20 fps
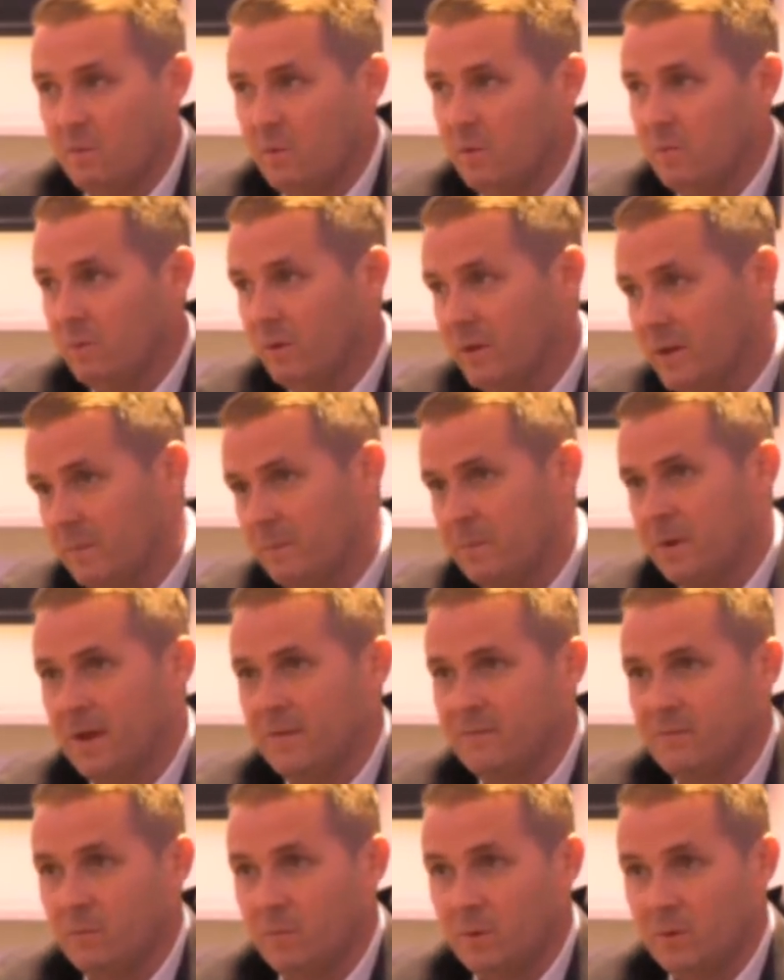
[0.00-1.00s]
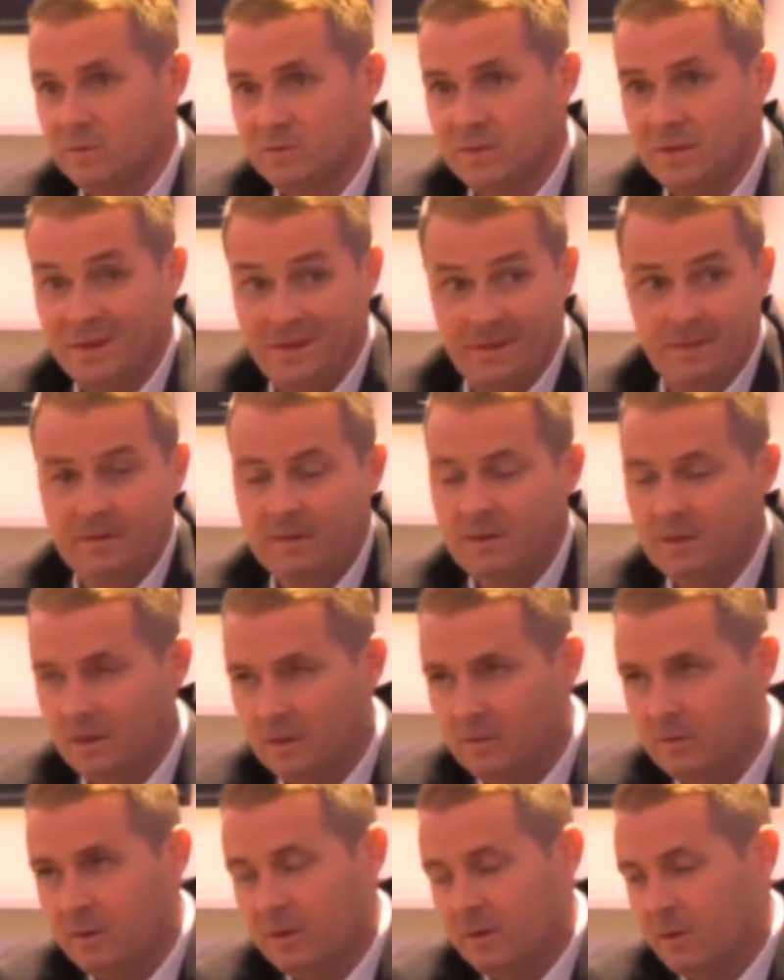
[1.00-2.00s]
We want them playing for Wealdstone,
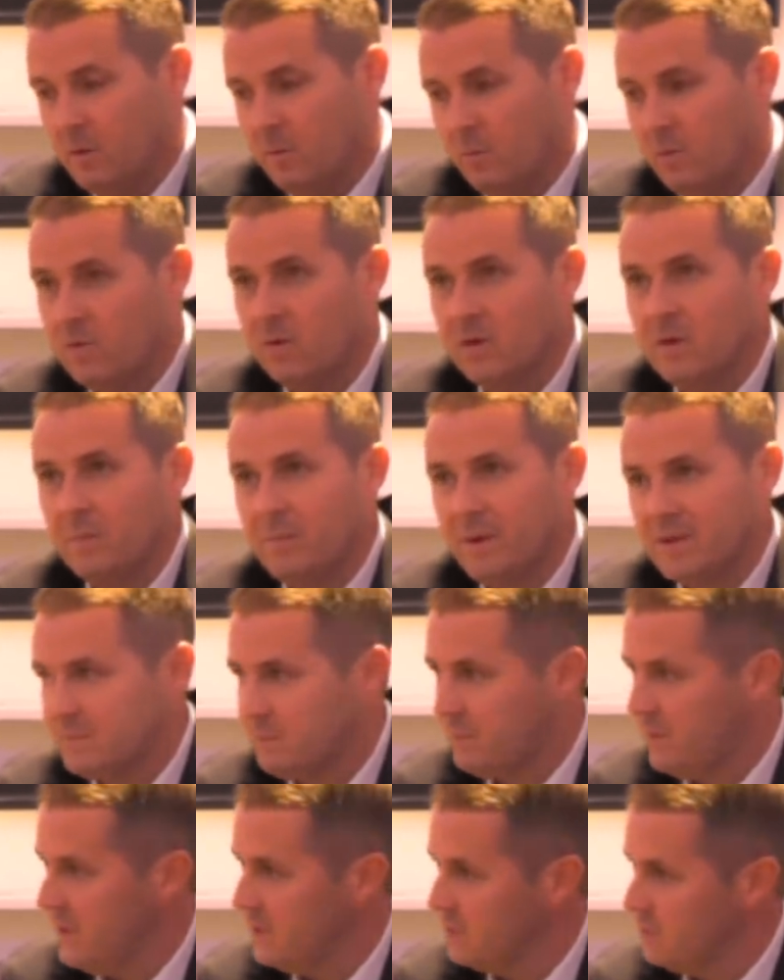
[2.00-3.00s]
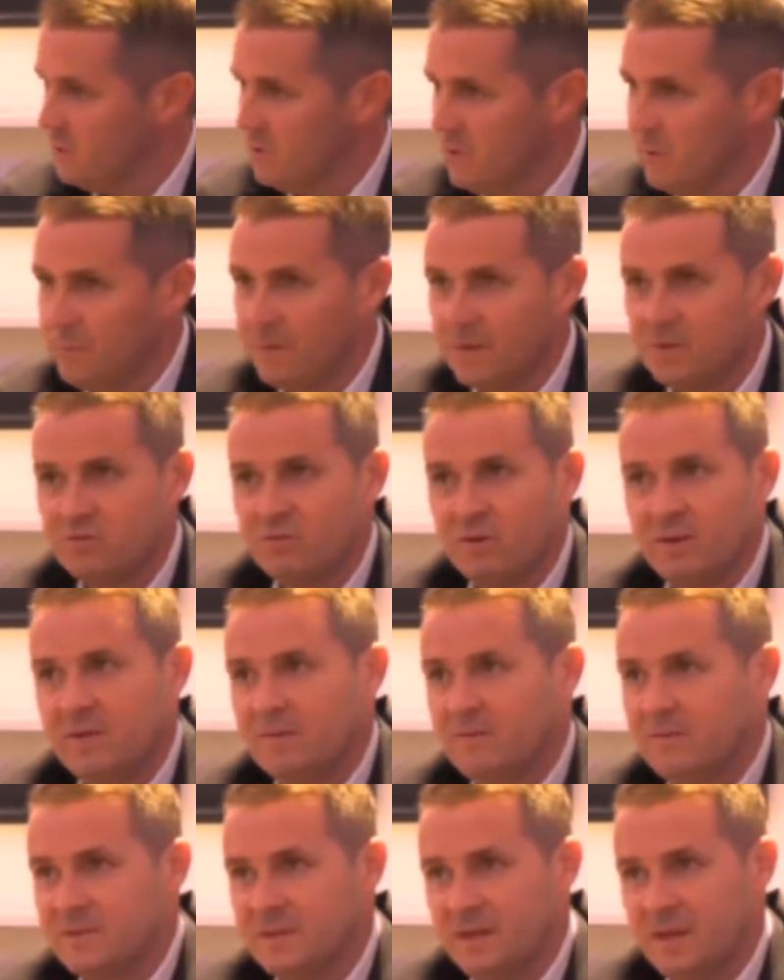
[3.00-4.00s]
and we've got the best pitch, we've got the best
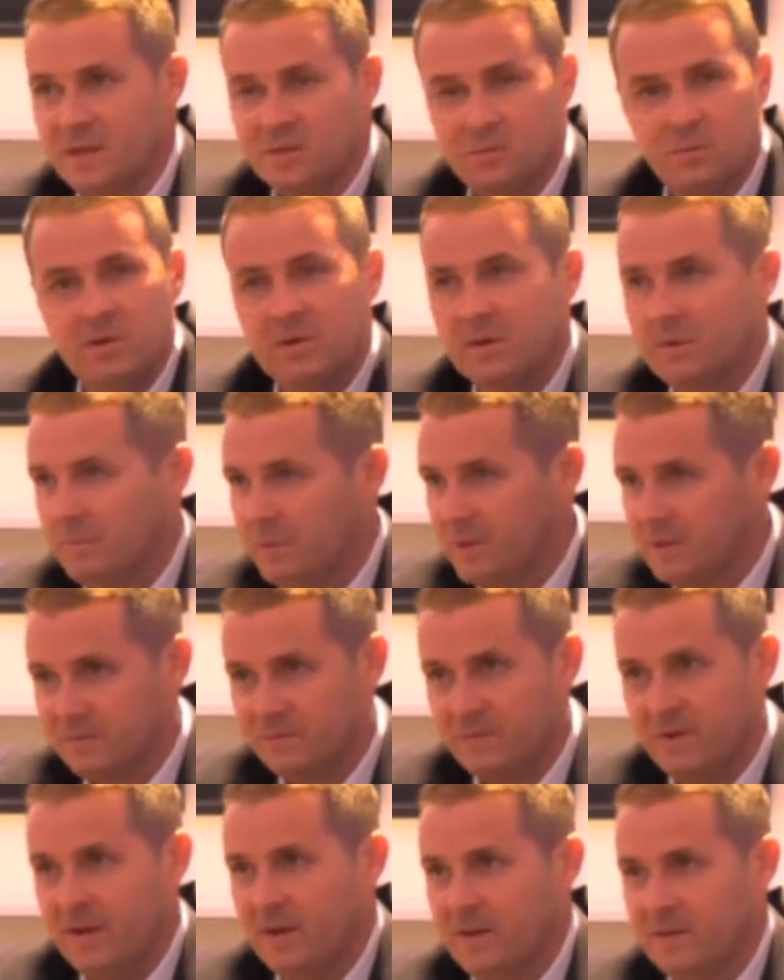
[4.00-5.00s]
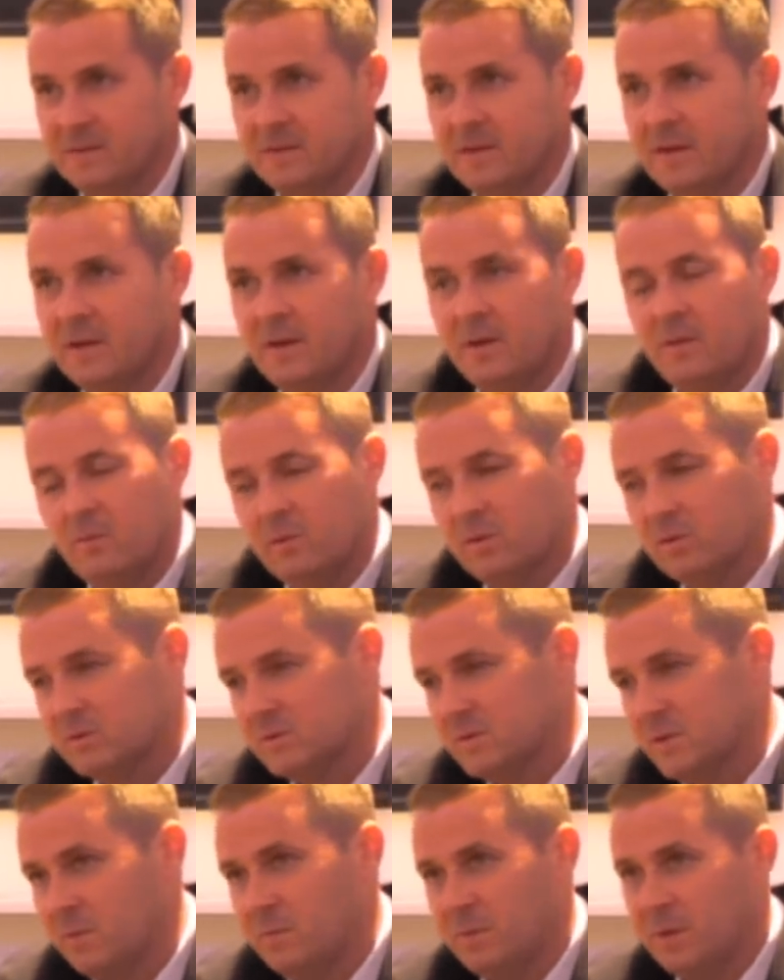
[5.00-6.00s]
training facilities, we've got the best fans, we've got
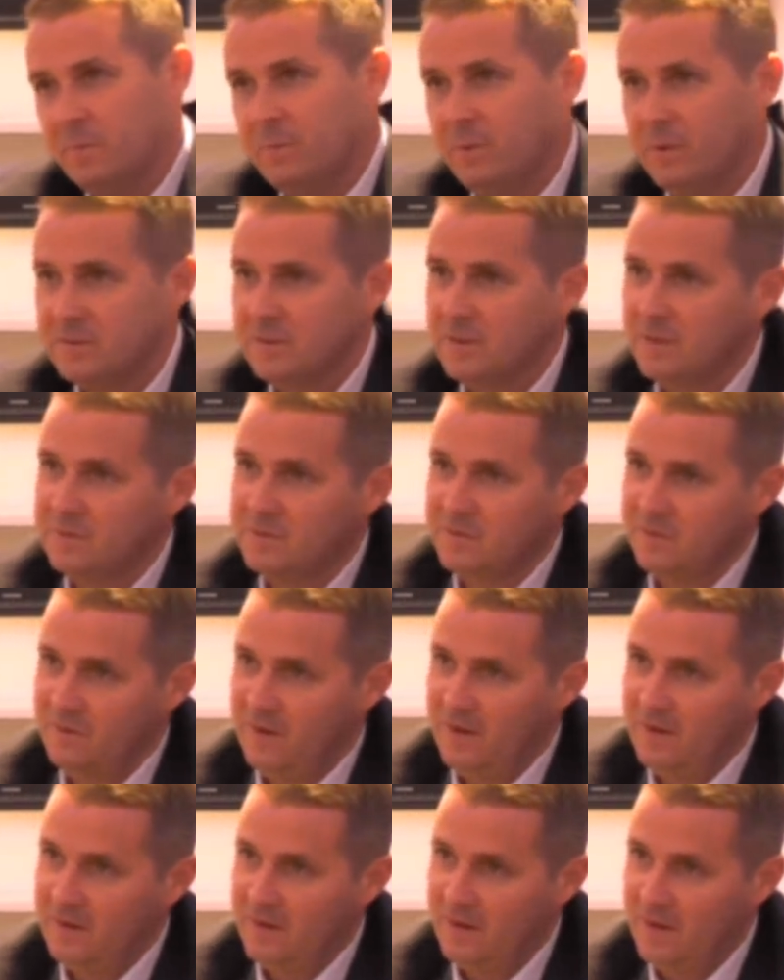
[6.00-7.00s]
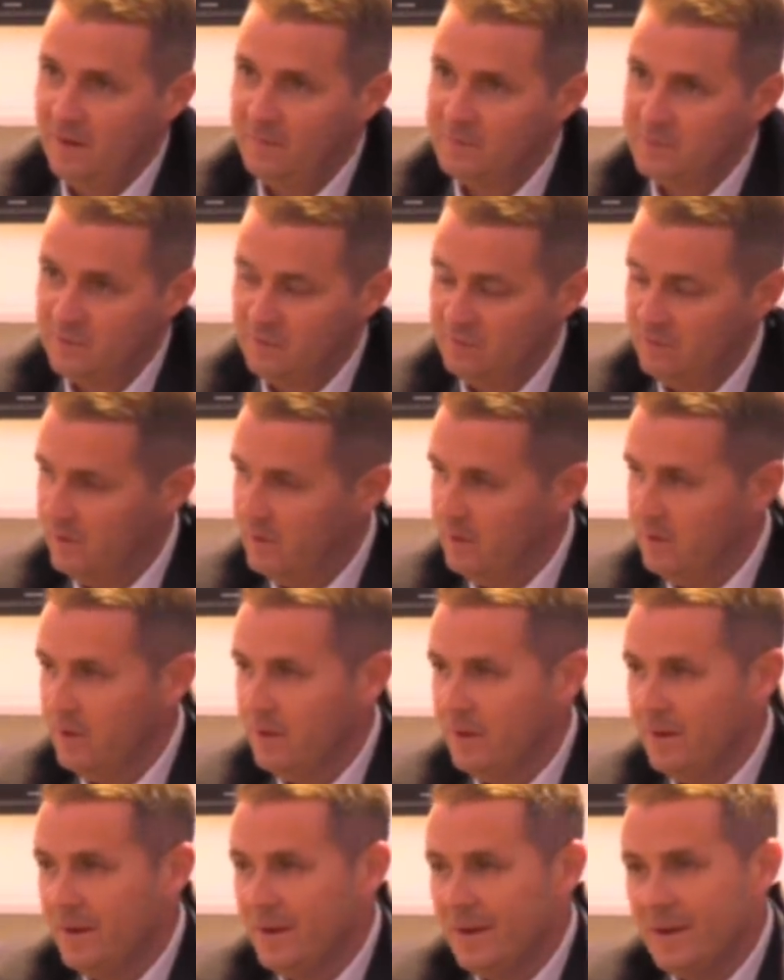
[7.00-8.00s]
so many positives around the club. So
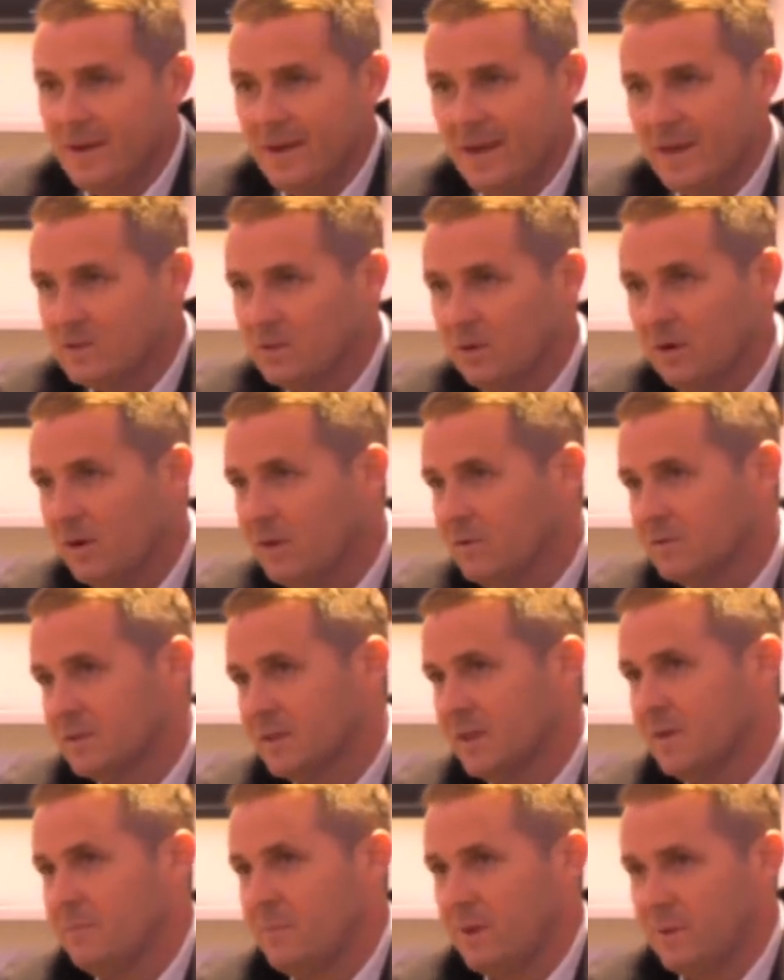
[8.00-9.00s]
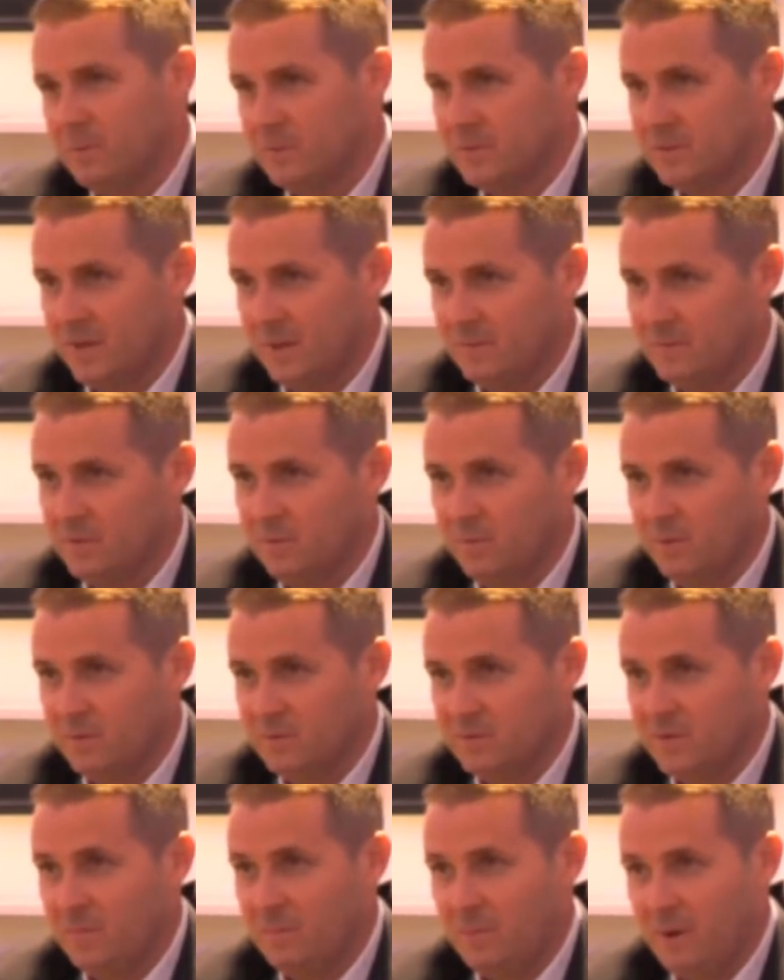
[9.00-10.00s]
it's not hard to get people to come to
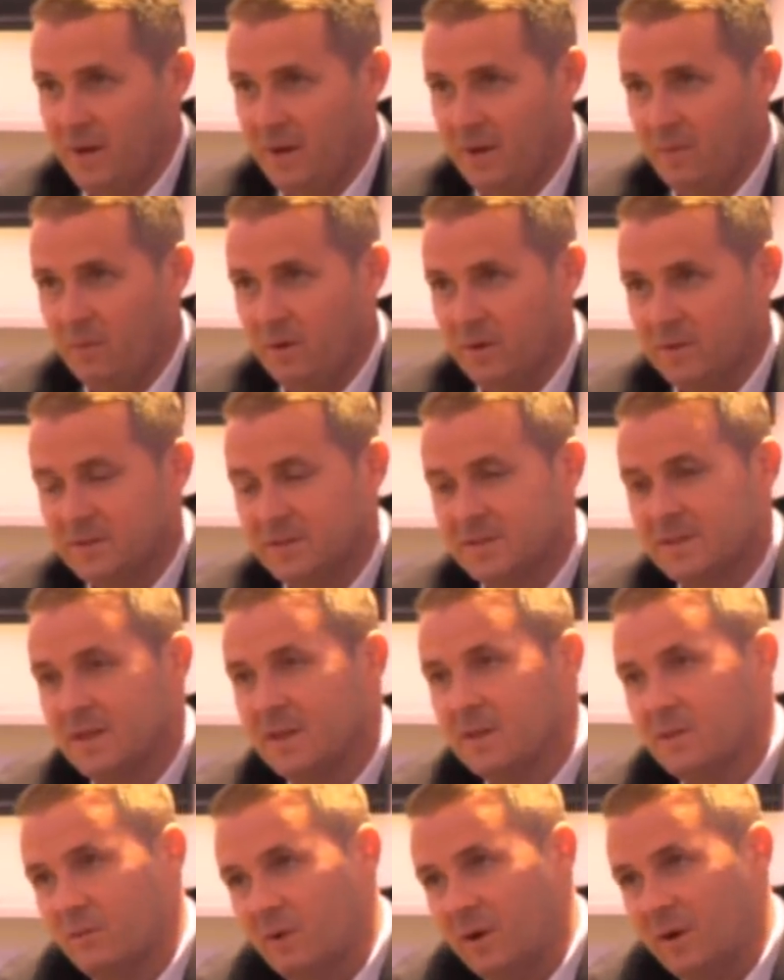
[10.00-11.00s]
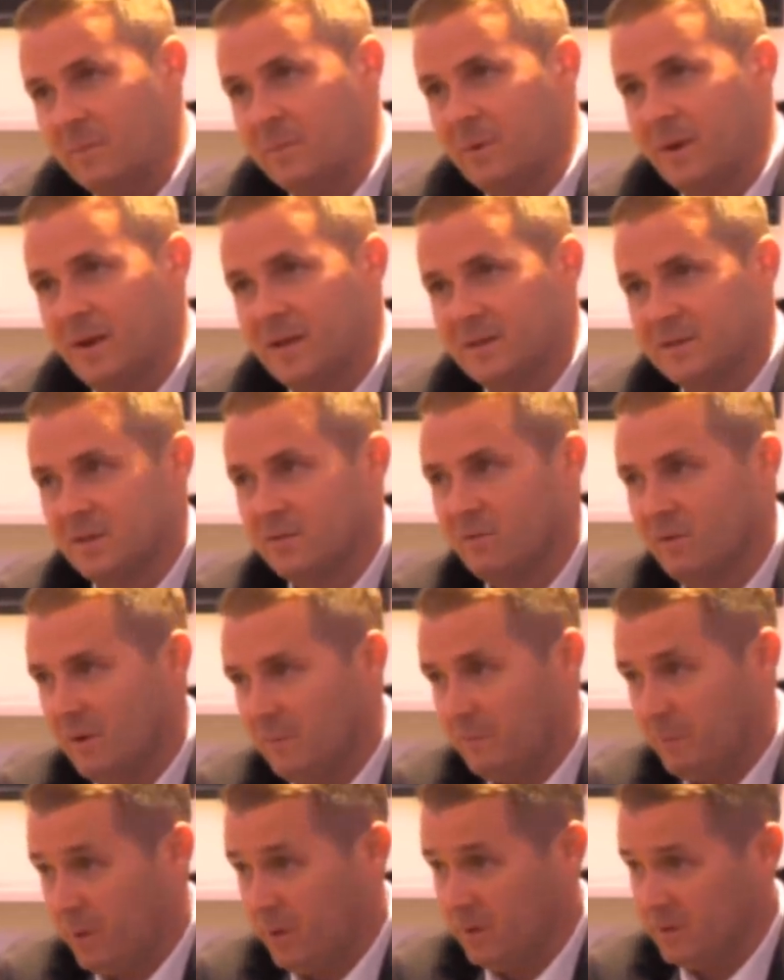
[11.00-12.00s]
Wealdstone player-wise. It's getting the right players and the
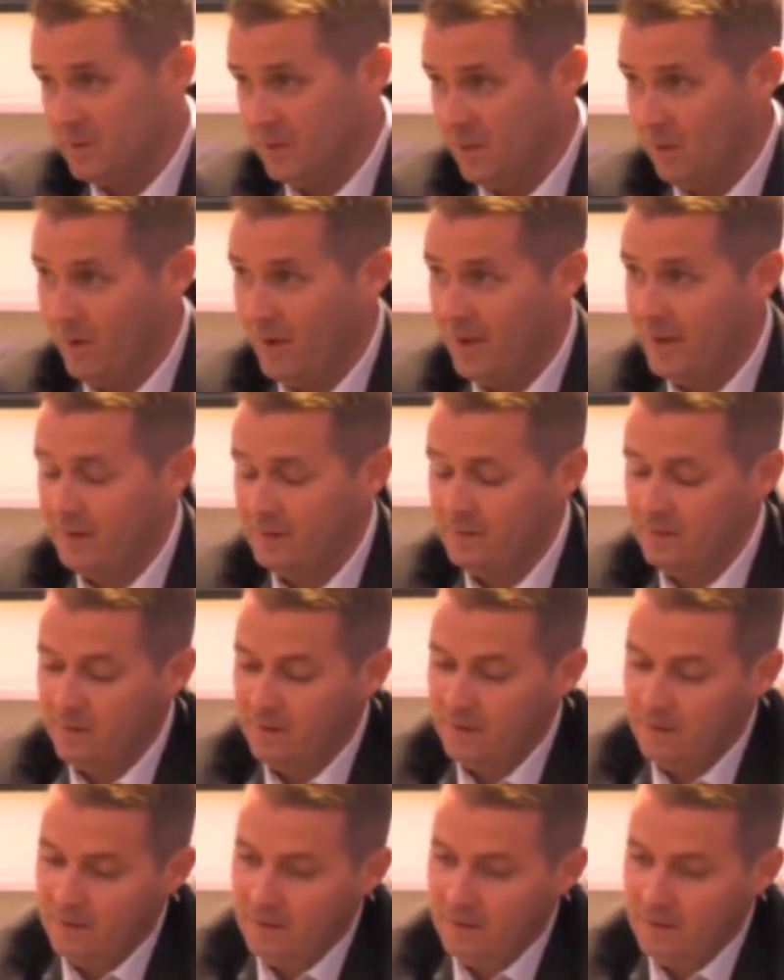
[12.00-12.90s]
right personnel and